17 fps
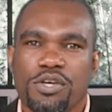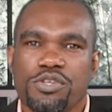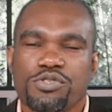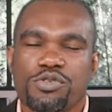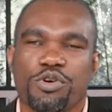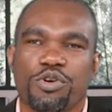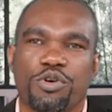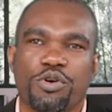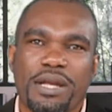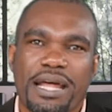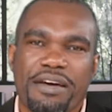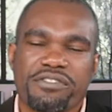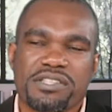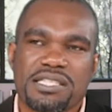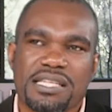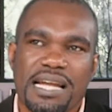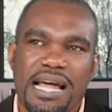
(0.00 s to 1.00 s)
so you could have
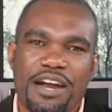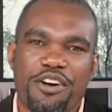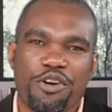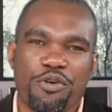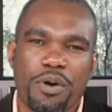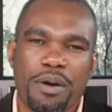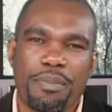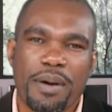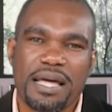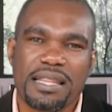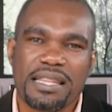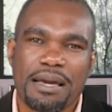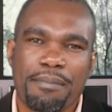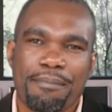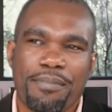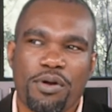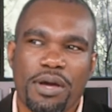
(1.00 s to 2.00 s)
a scenario whereby the
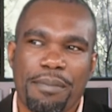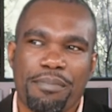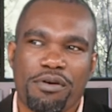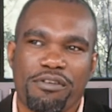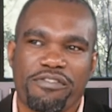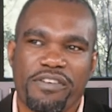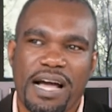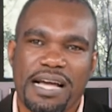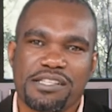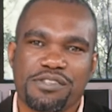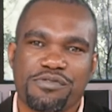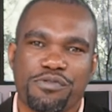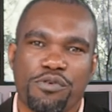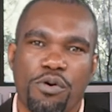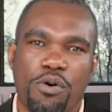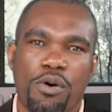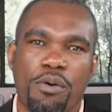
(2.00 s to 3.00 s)
employer provides
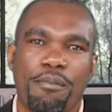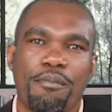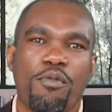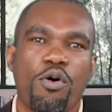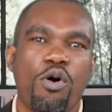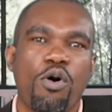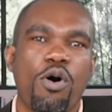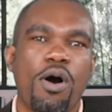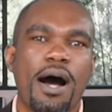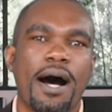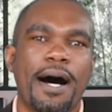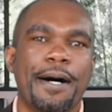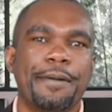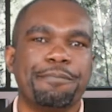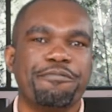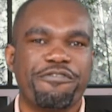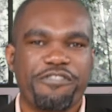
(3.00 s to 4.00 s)
for more
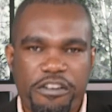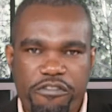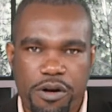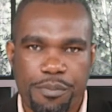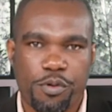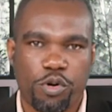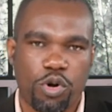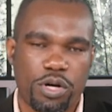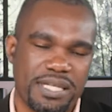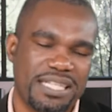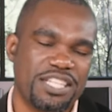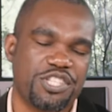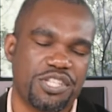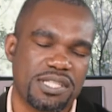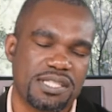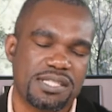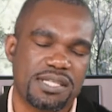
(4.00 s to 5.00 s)
um, favorable
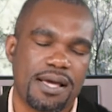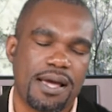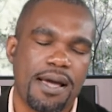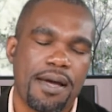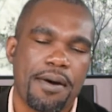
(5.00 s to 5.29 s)
conditions.